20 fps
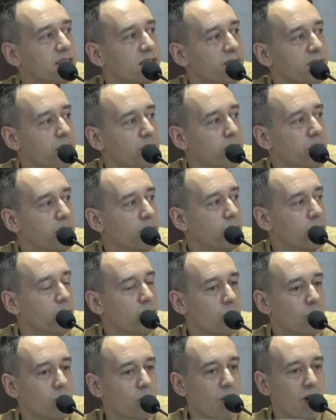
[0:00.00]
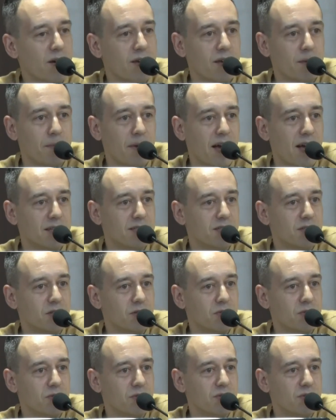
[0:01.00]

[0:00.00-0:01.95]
of the people who are walking past you.